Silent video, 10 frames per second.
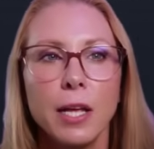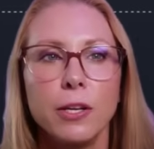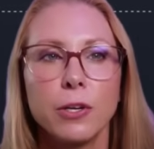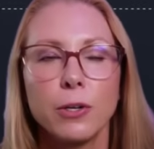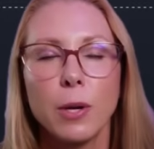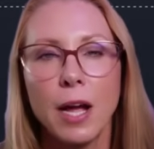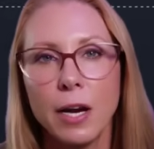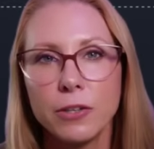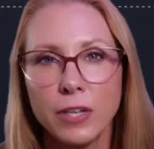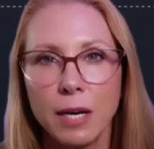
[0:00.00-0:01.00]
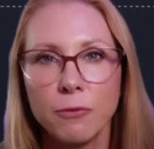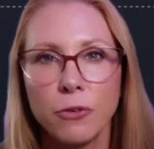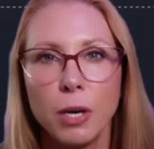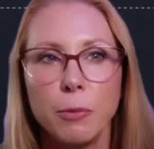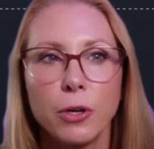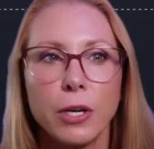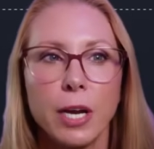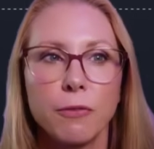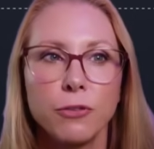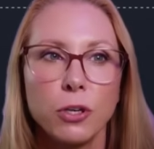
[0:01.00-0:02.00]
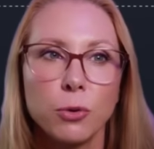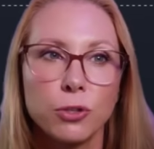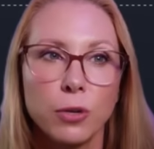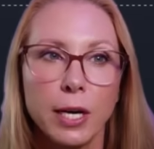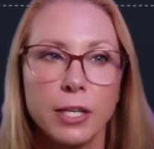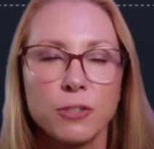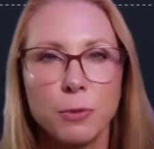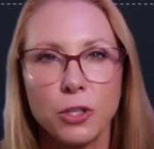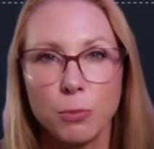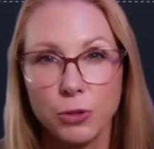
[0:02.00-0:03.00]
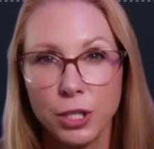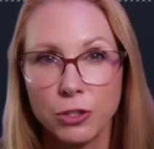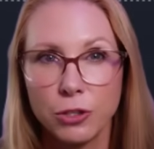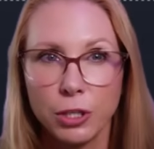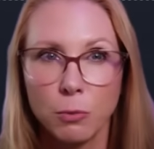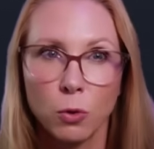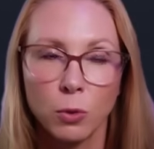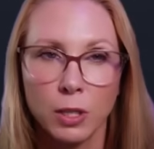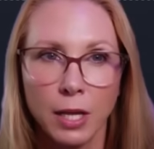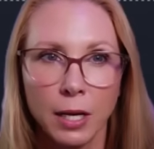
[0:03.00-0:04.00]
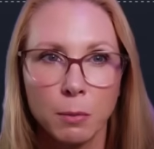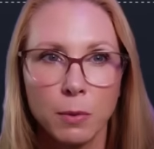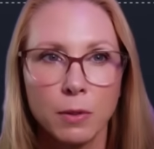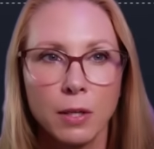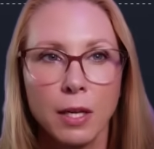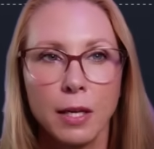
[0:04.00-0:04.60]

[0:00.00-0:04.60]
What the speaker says: You go to a higher time frame, you're going to have fewer trades, but they're potentially more reliable.